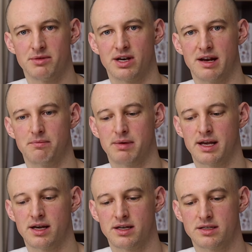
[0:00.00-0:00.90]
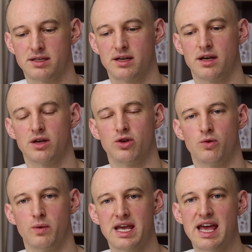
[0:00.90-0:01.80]
on it because your
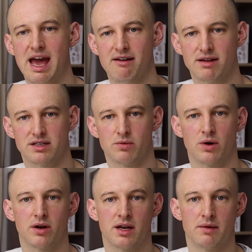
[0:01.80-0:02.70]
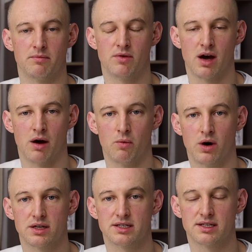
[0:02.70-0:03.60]
weak areas are
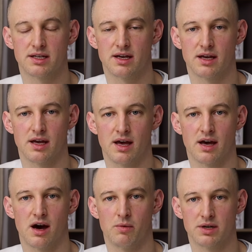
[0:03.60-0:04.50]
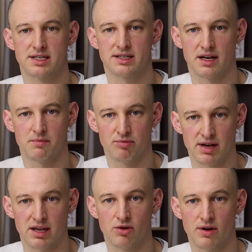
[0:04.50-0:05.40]
what is going to
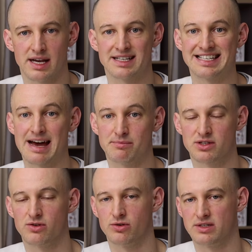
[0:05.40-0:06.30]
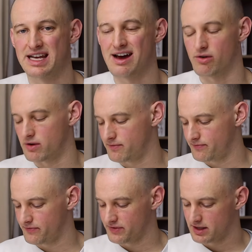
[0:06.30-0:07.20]
bring your exam score down.
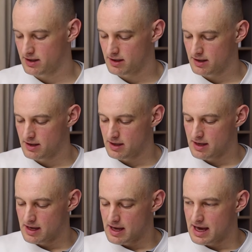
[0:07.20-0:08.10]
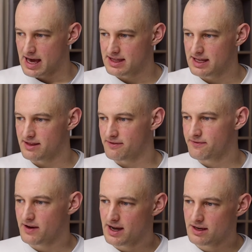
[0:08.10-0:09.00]
And then the
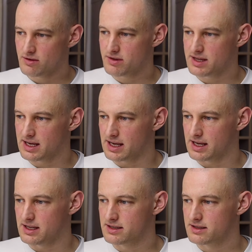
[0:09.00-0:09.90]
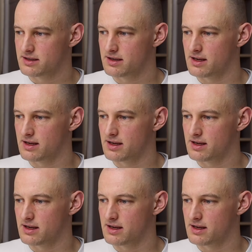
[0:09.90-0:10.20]
final thing is